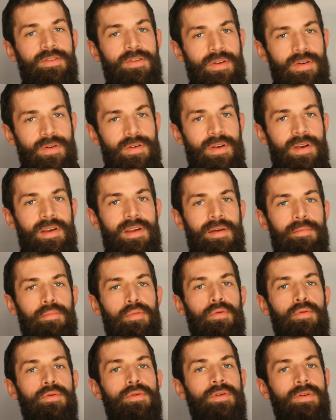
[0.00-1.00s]
Union
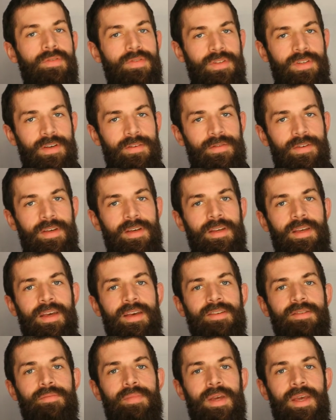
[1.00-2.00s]
approves of it
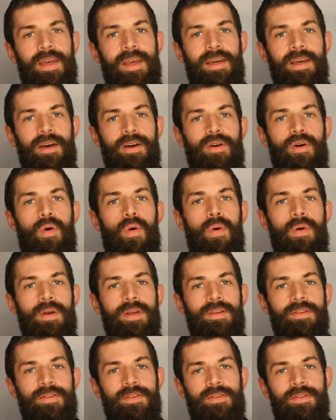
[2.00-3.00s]
as being
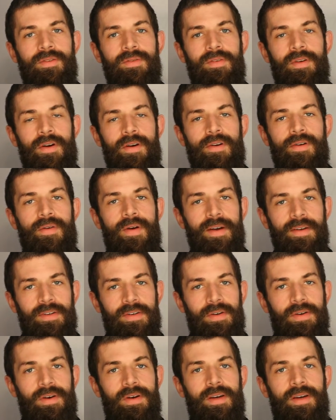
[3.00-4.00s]
accordance to their
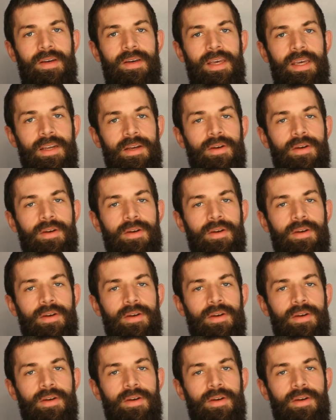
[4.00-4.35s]
criteria in